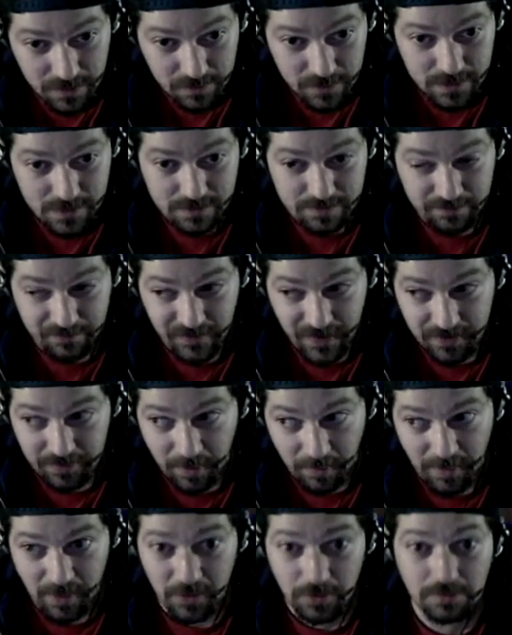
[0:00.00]
It
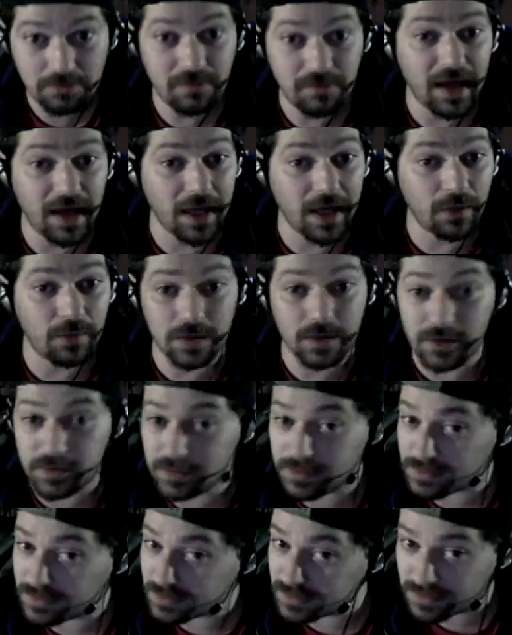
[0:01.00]
was, you know,
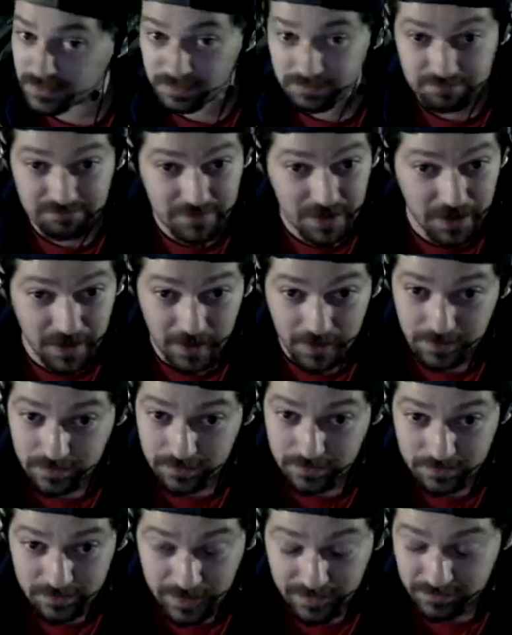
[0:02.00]
it was
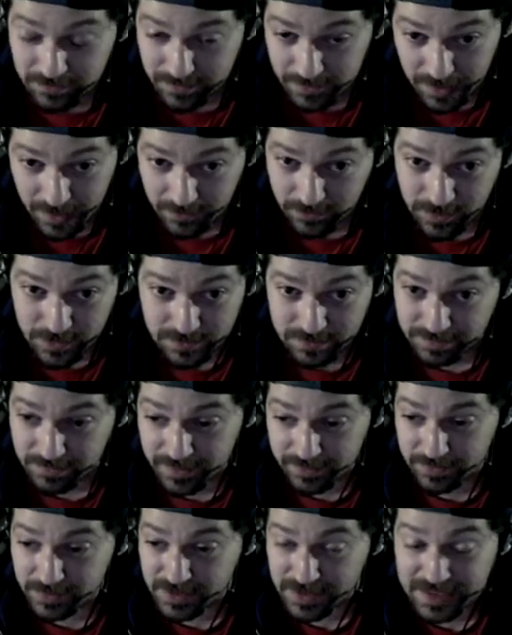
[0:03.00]
deal with. You
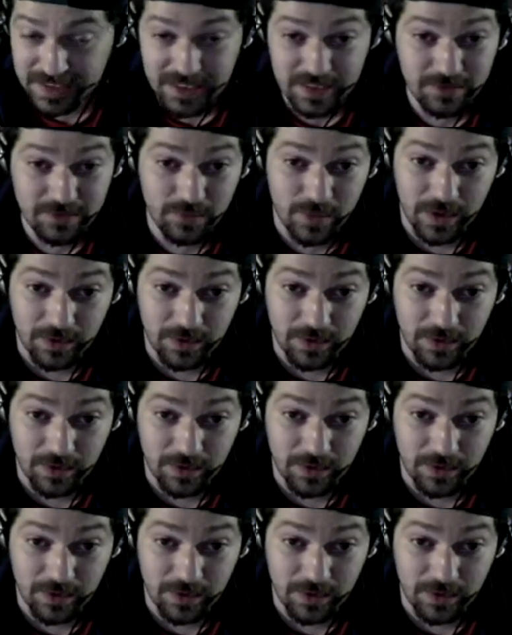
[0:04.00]
could deal with it.